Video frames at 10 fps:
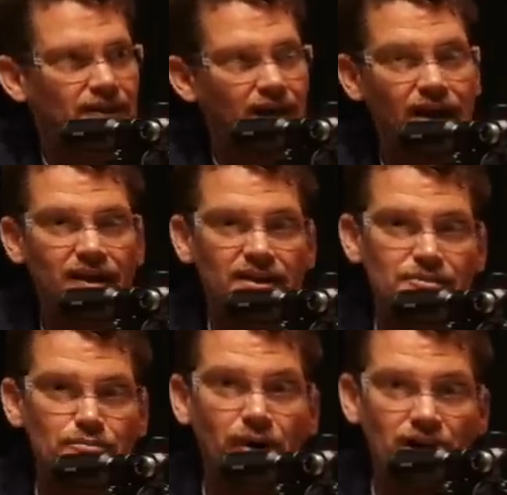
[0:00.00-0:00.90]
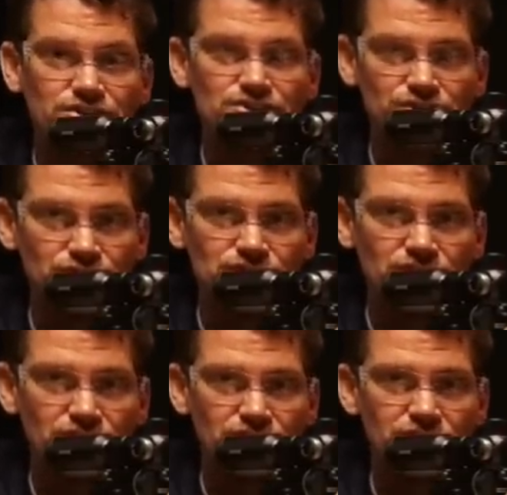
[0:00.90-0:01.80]
uh, Monsters,
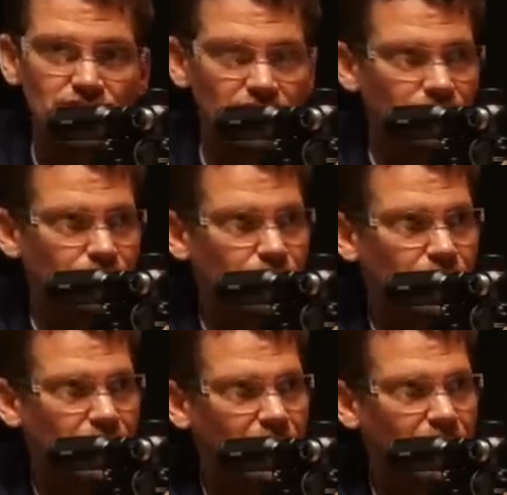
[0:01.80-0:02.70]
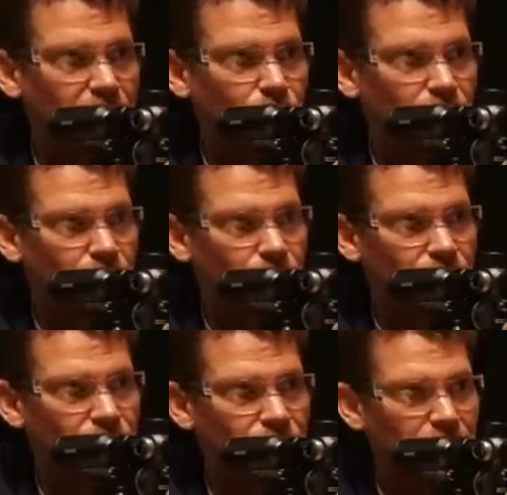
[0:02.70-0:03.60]
the thirteen point four
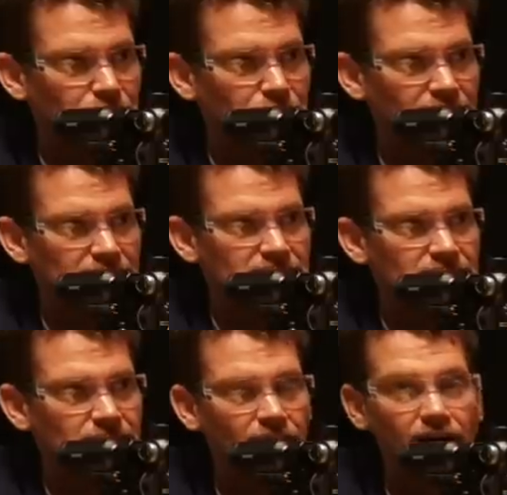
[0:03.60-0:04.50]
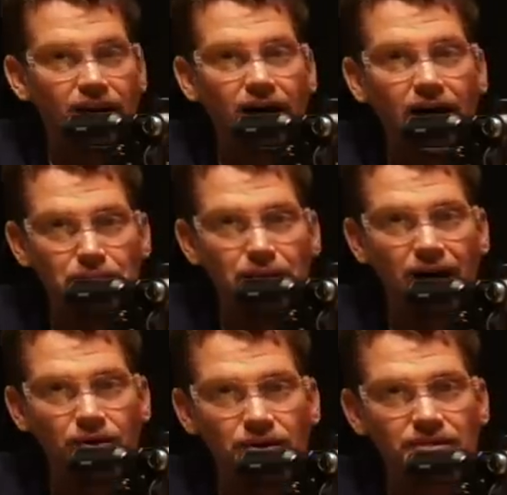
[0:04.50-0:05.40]
three uh, grain pellets on high
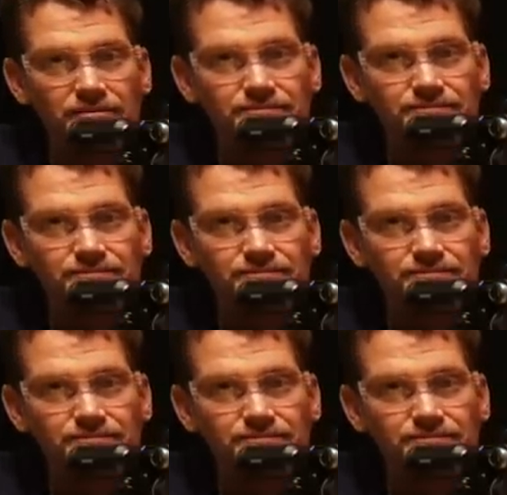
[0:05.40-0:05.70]
power.